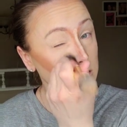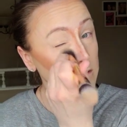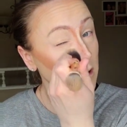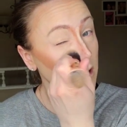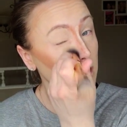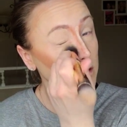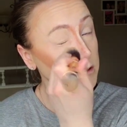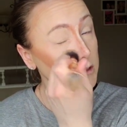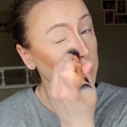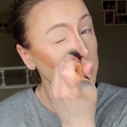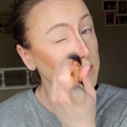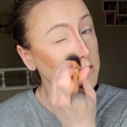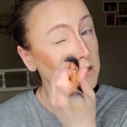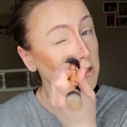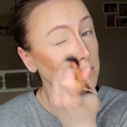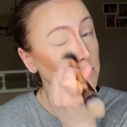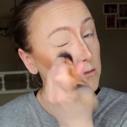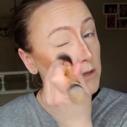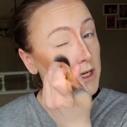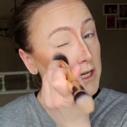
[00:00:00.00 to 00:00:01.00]
All depends
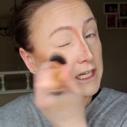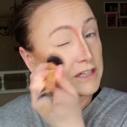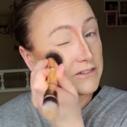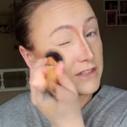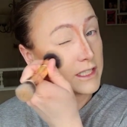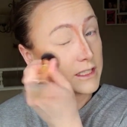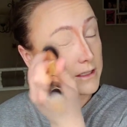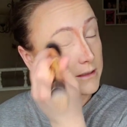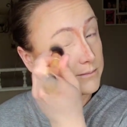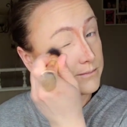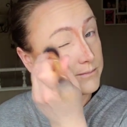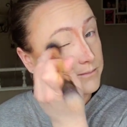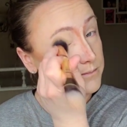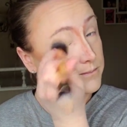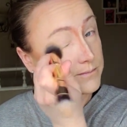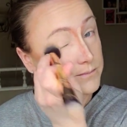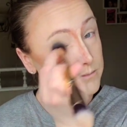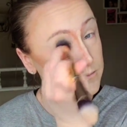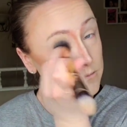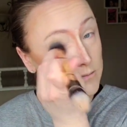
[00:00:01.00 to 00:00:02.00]
on what you're feeling.
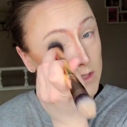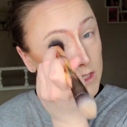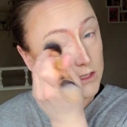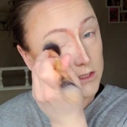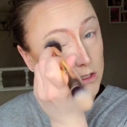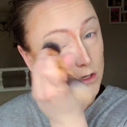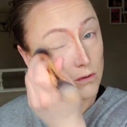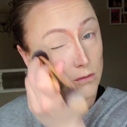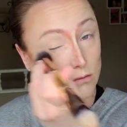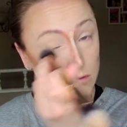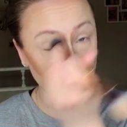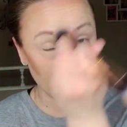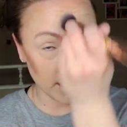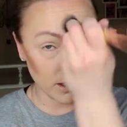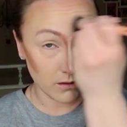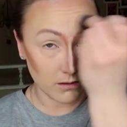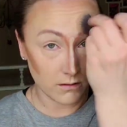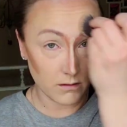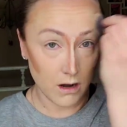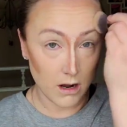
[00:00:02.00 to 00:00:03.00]
There's no right
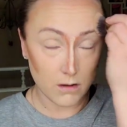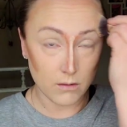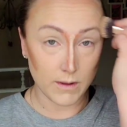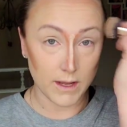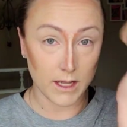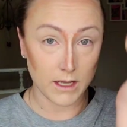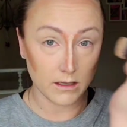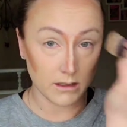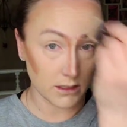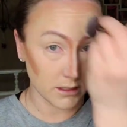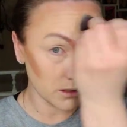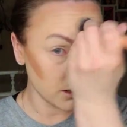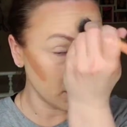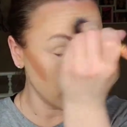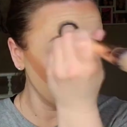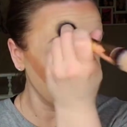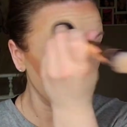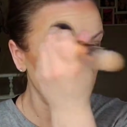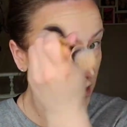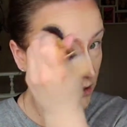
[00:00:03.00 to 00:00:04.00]
or wrong way. It's
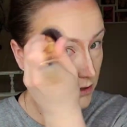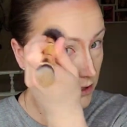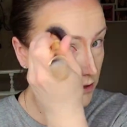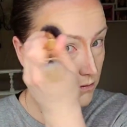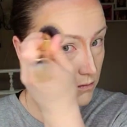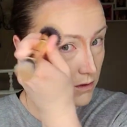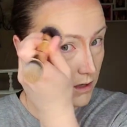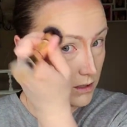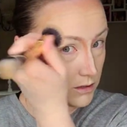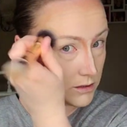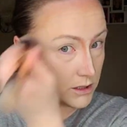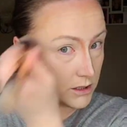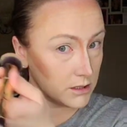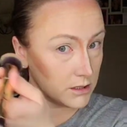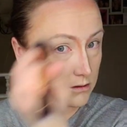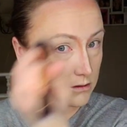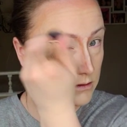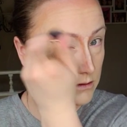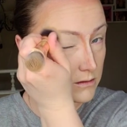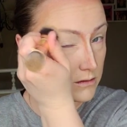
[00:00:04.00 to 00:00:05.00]
all how you want to
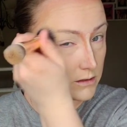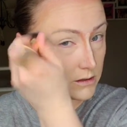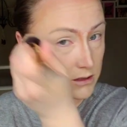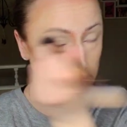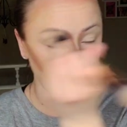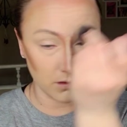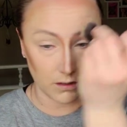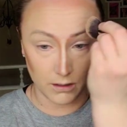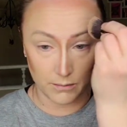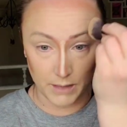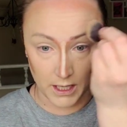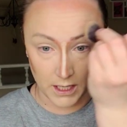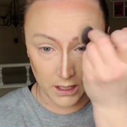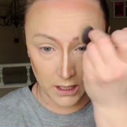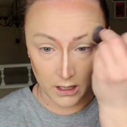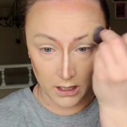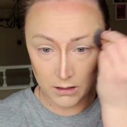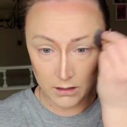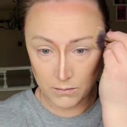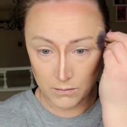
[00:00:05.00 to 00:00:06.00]
do your
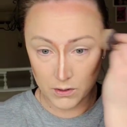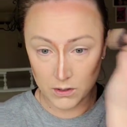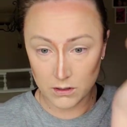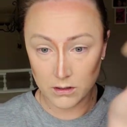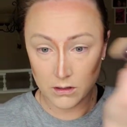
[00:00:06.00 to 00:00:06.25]
makeup.